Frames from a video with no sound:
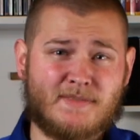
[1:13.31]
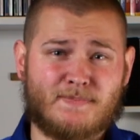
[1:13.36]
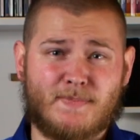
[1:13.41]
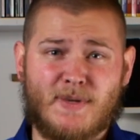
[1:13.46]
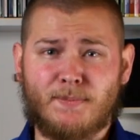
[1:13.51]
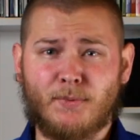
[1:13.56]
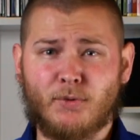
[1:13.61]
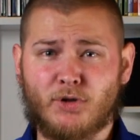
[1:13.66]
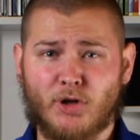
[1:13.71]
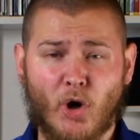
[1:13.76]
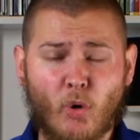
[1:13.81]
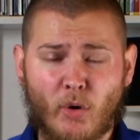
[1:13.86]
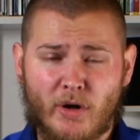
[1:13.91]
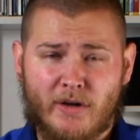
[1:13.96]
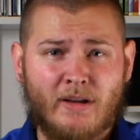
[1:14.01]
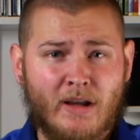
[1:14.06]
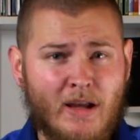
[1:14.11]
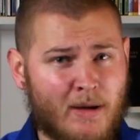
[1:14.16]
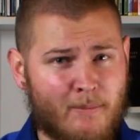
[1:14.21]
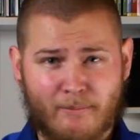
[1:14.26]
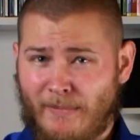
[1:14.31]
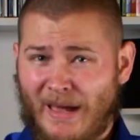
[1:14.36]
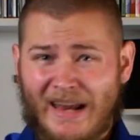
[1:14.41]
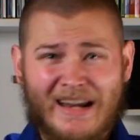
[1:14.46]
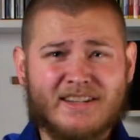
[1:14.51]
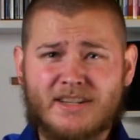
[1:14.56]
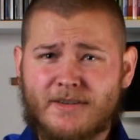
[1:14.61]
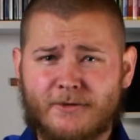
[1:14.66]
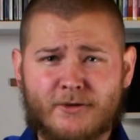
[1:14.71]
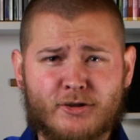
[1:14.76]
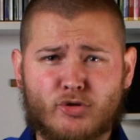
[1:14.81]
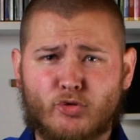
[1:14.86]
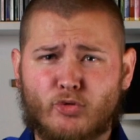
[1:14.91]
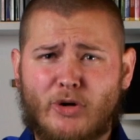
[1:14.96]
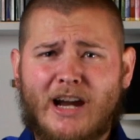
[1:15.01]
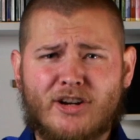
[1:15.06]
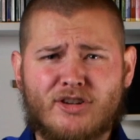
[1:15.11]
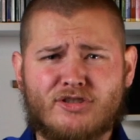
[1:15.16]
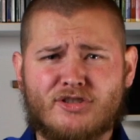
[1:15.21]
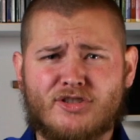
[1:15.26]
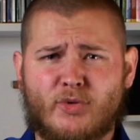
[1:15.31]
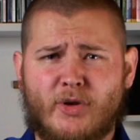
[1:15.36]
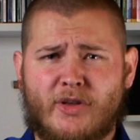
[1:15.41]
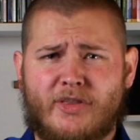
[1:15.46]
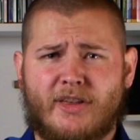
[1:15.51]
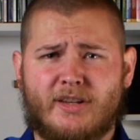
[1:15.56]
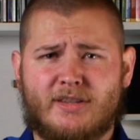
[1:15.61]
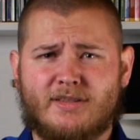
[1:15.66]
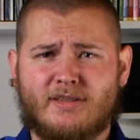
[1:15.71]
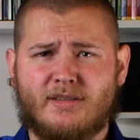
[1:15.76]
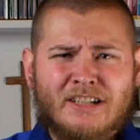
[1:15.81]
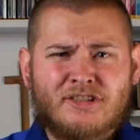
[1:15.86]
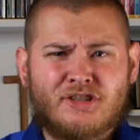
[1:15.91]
people go in many different directions with it.